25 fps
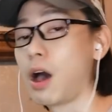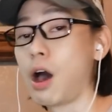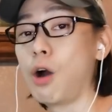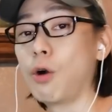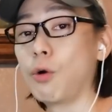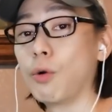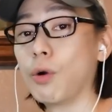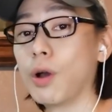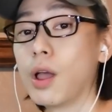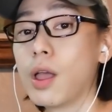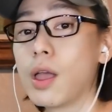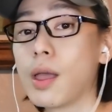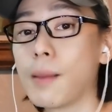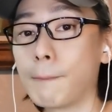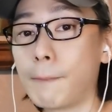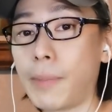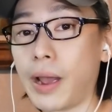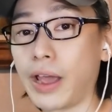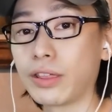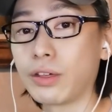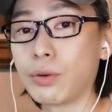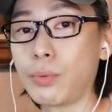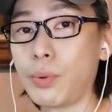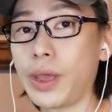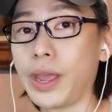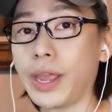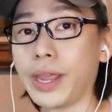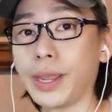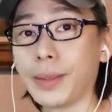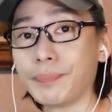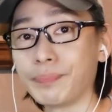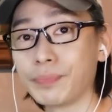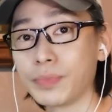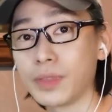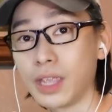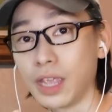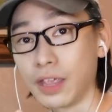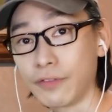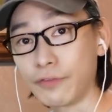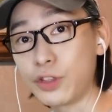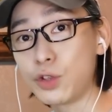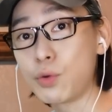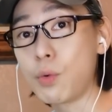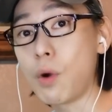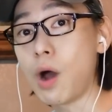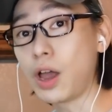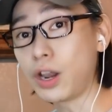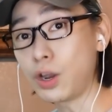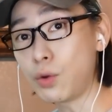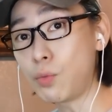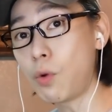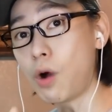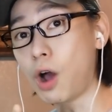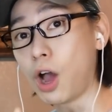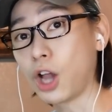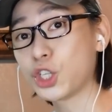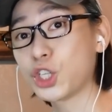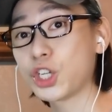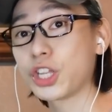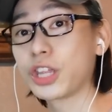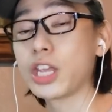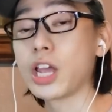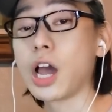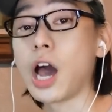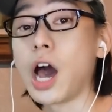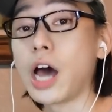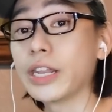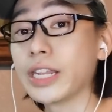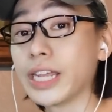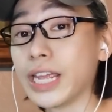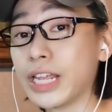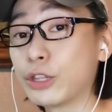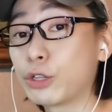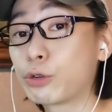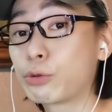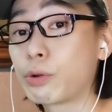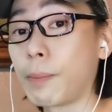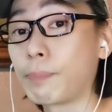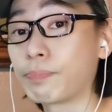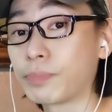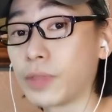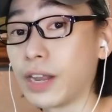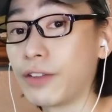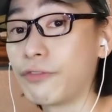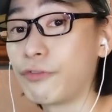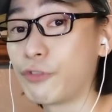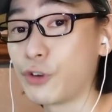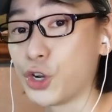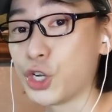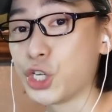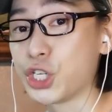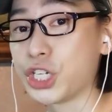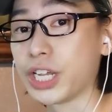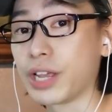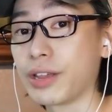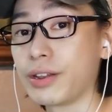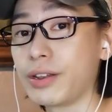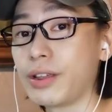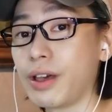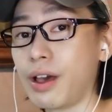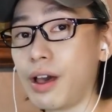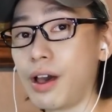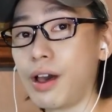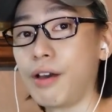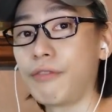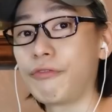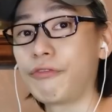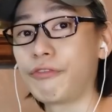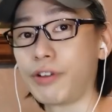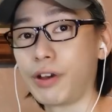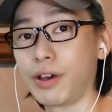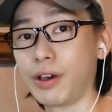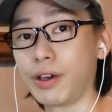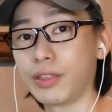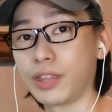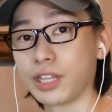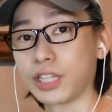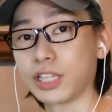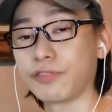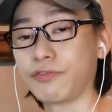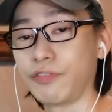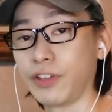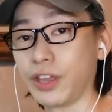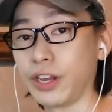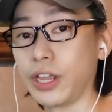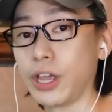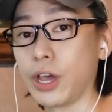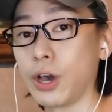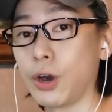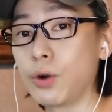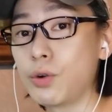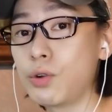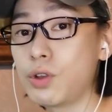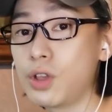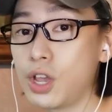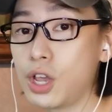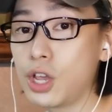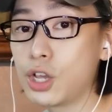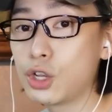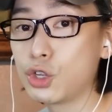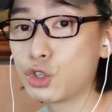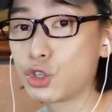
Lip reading: Oh, by the way, if you want to watch the uninterrupted version of this video,